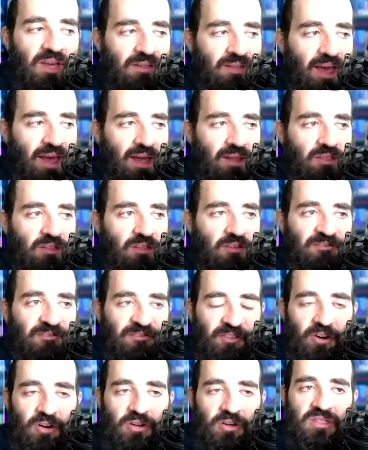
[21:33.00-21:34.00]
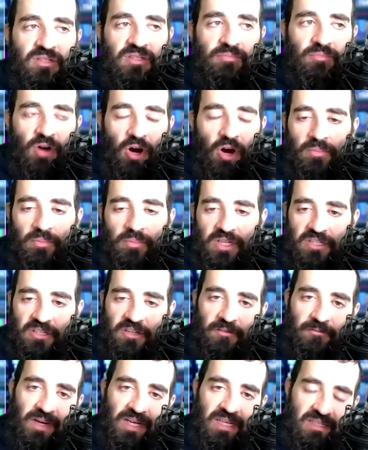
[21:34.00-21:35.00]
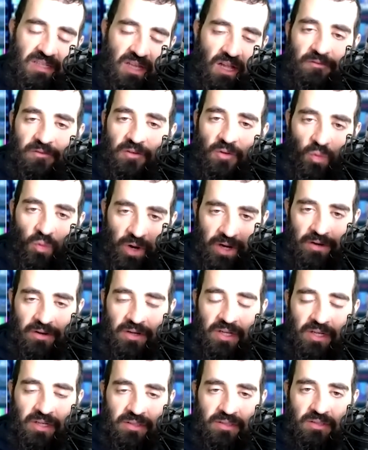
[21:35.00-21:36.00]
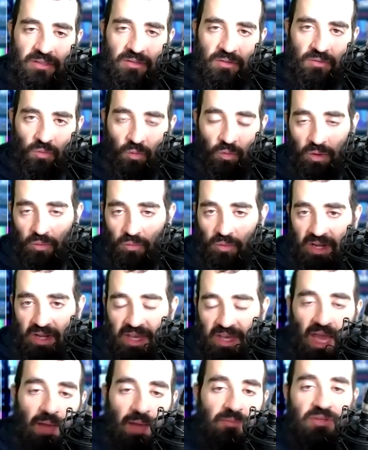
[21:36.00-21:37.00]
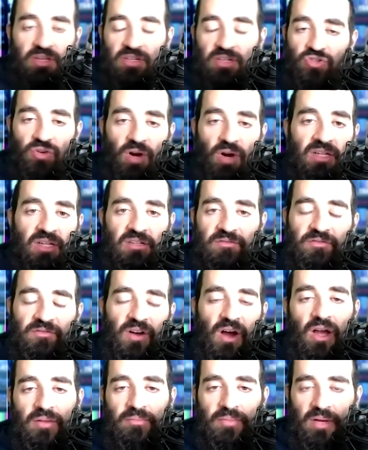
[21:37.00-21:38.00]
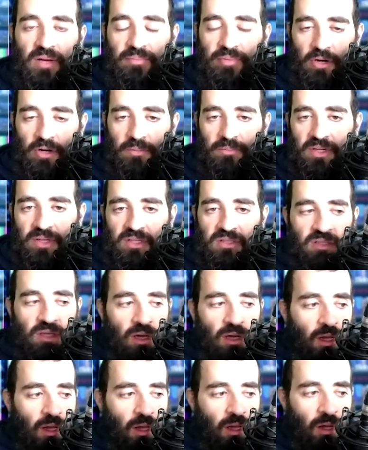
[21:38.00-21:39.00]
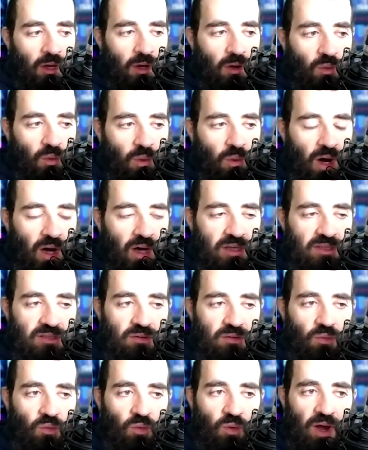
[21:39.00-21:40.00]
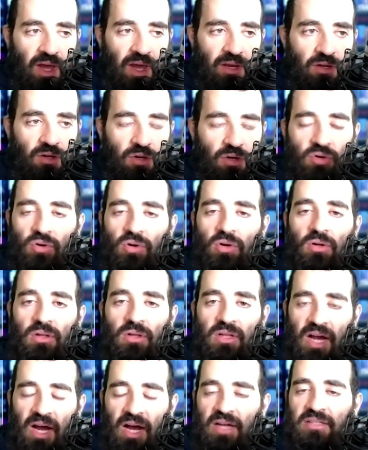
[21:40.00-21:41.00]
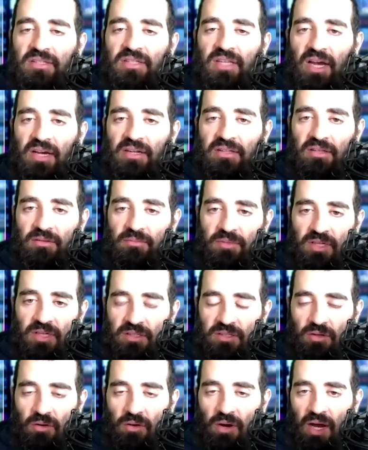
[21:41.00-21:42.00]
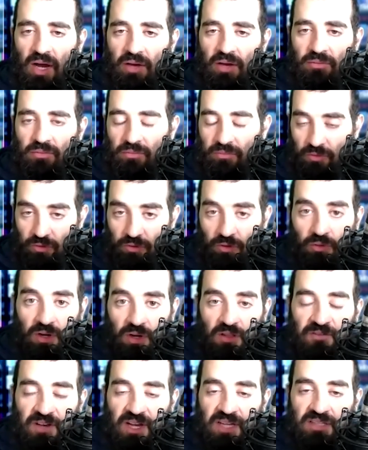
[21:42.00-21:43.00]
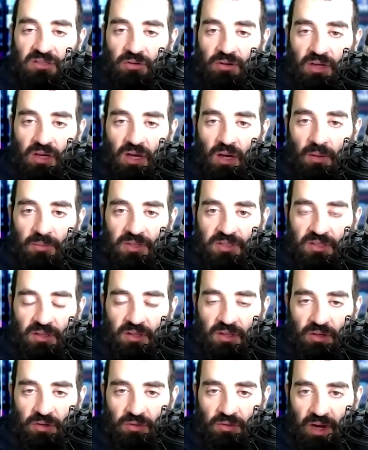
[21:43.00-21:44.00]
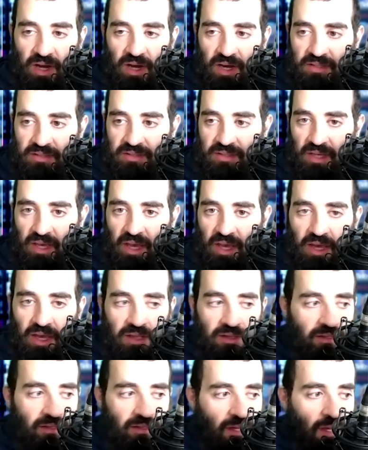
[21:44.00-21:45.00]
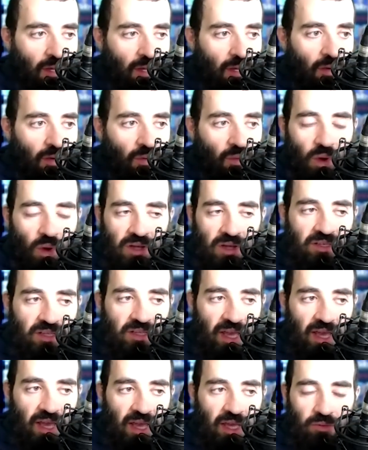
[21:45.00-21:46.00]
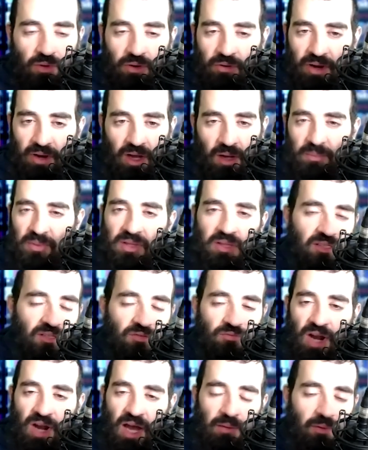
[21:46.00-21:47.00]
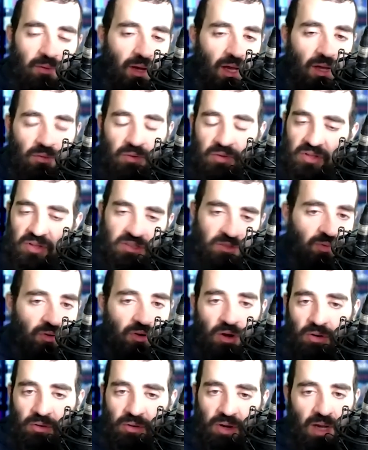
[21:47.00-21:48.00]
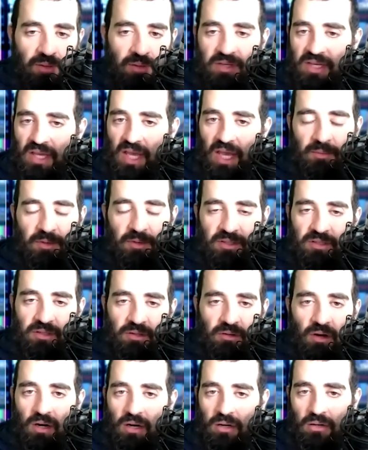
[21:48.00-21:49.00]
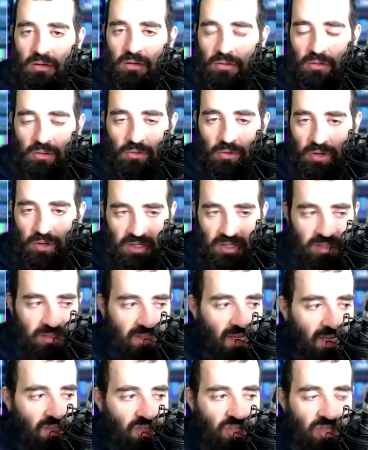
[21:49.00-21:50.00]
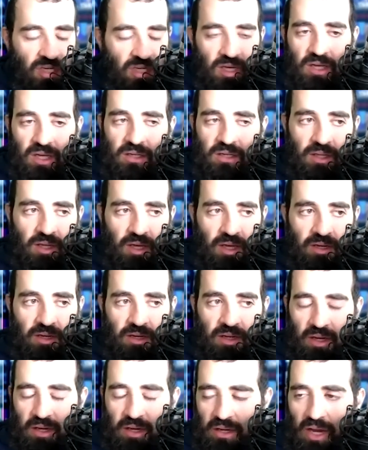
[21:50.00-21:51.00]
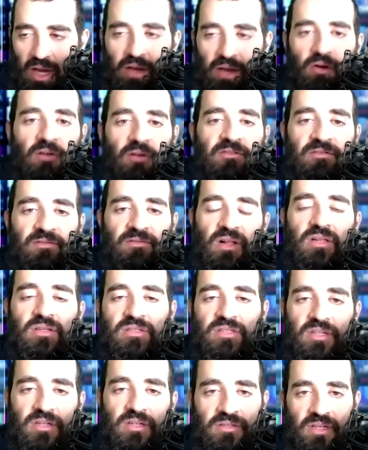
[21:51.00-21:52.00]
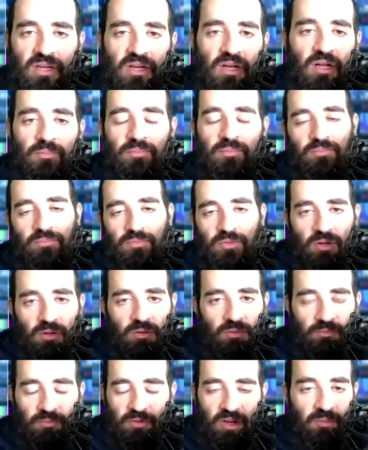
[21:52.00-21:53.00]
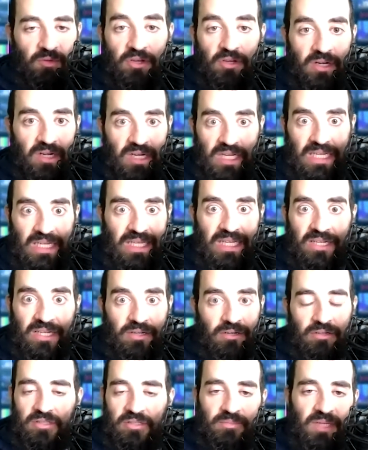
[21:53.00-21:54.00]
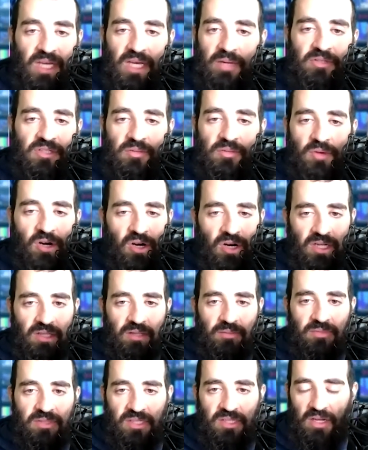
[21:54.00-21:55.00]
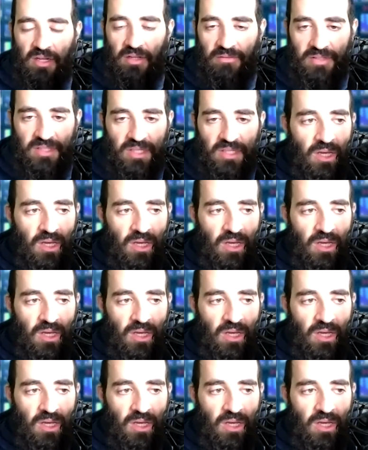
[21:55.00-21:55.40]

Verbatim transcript: that the first moment of my self-awareness w- when it came to trying to find my purpose was when Google contacted me. So I grew one of the fastest growing companies in the US and one day we were helping this rabbi with his program. He came into our organization, and I often volunteered to help, you know, community leaders be able to market themselves